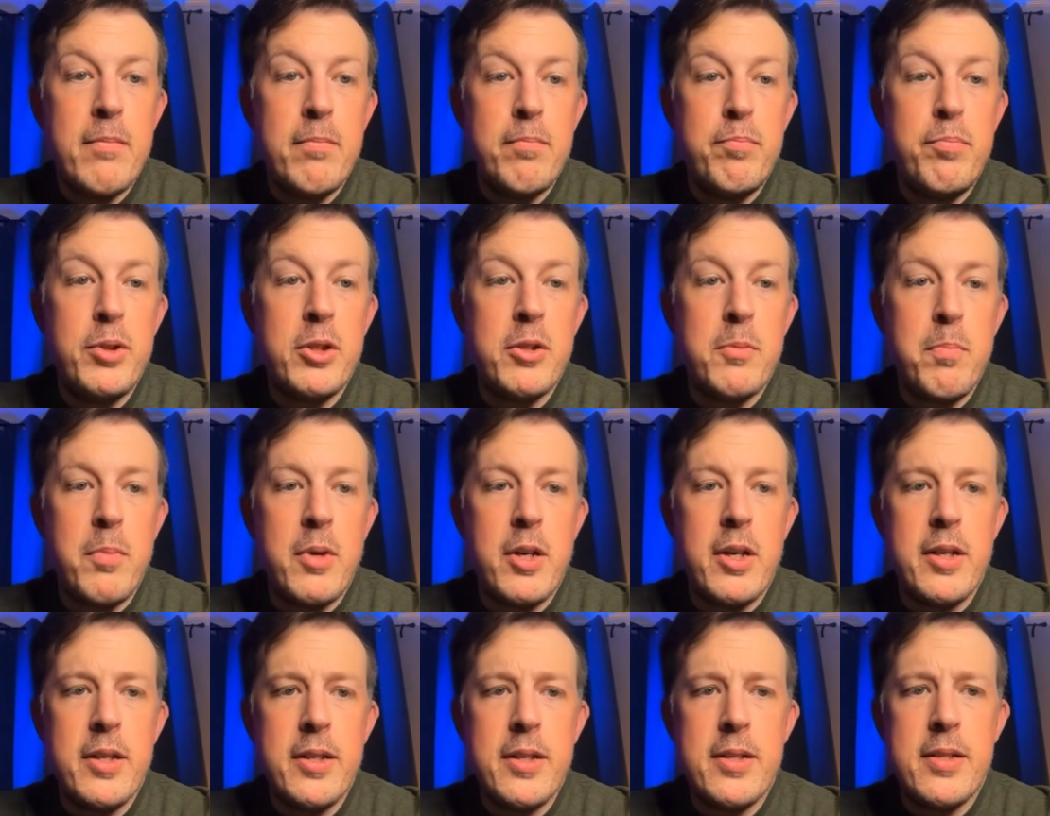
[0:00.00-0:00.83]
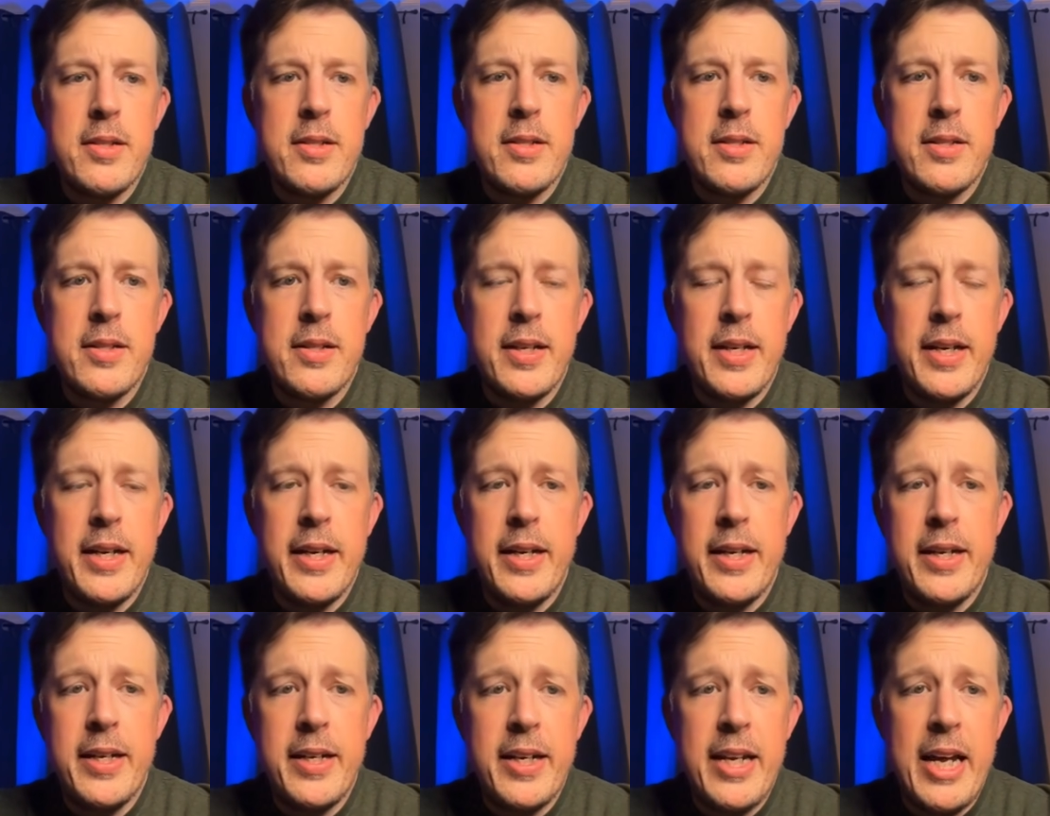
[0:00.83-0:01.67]
bookmarks
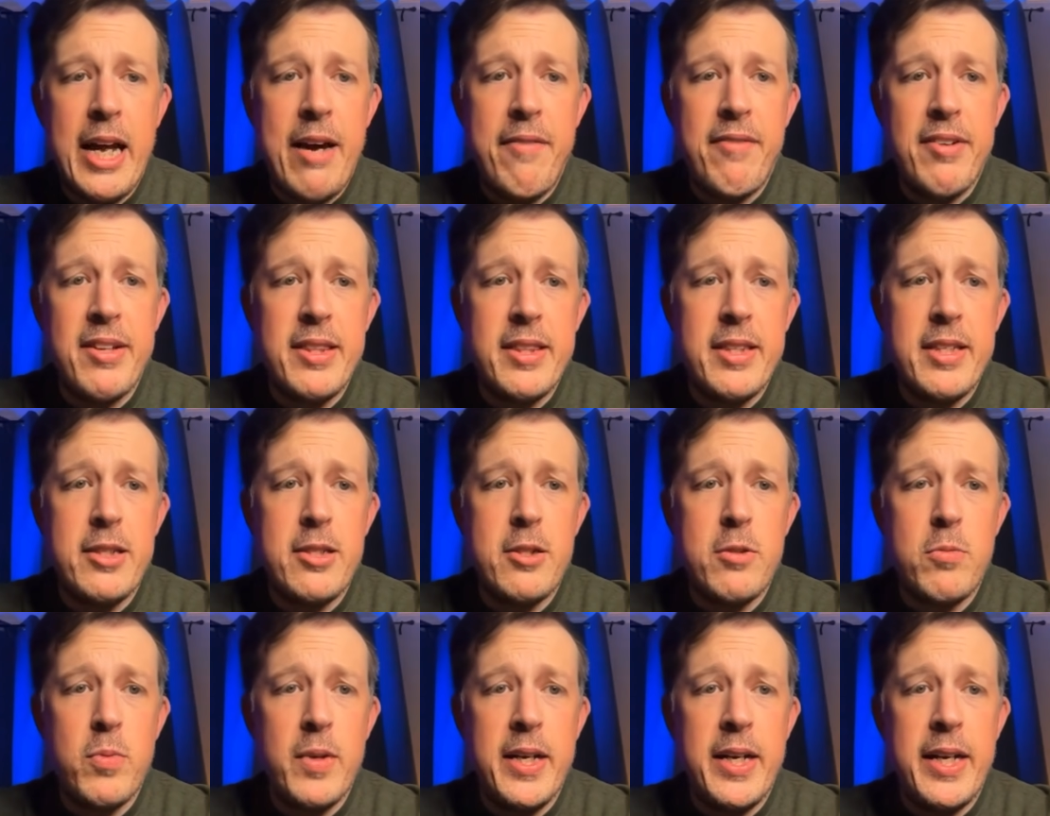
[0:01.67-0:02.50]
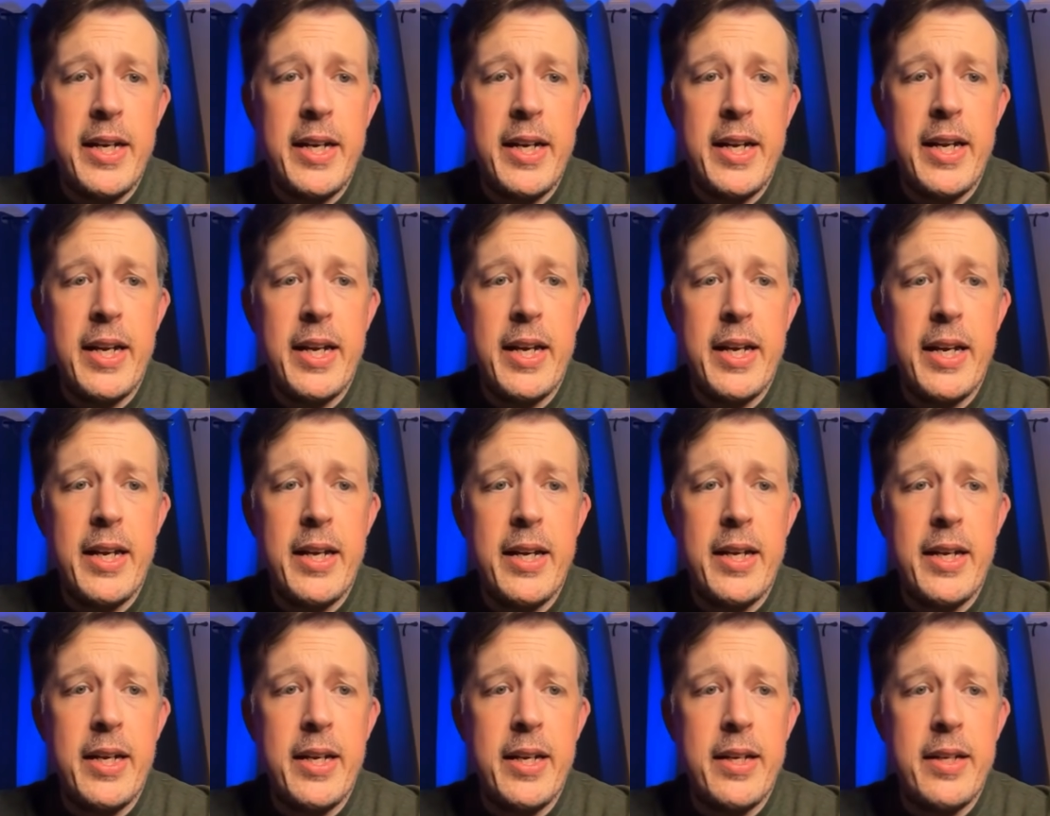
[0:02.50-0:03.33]
and have it this way
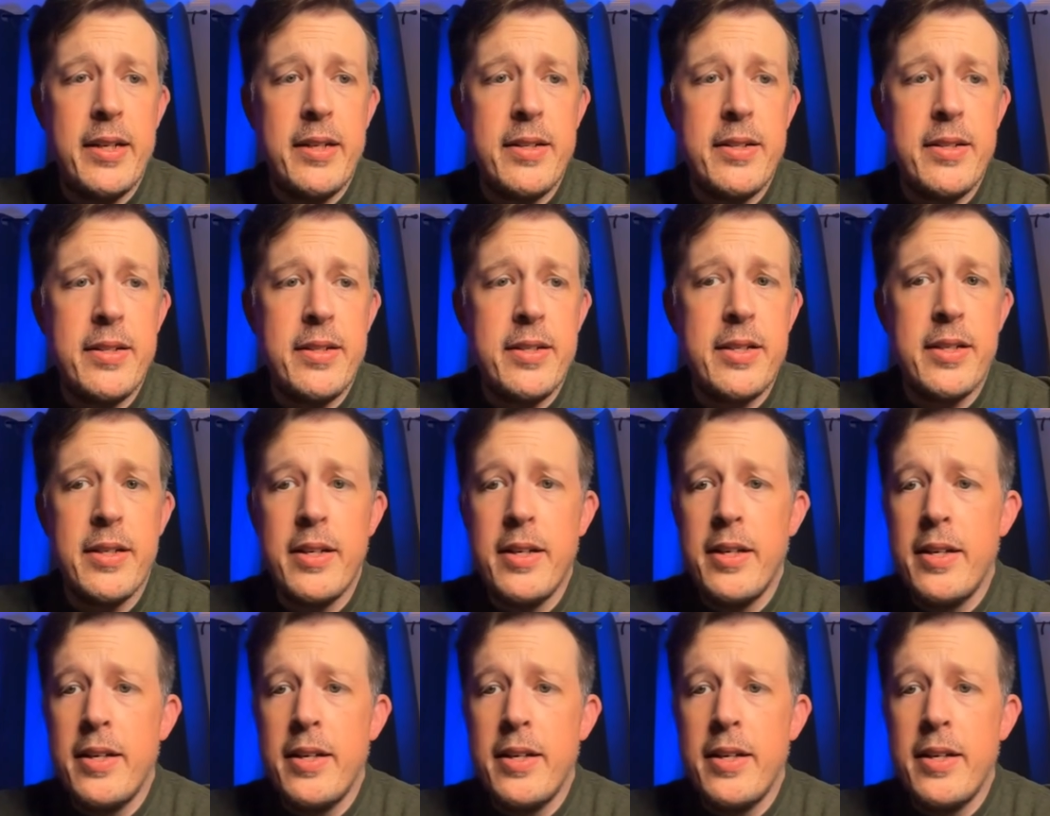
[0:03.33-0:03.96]
and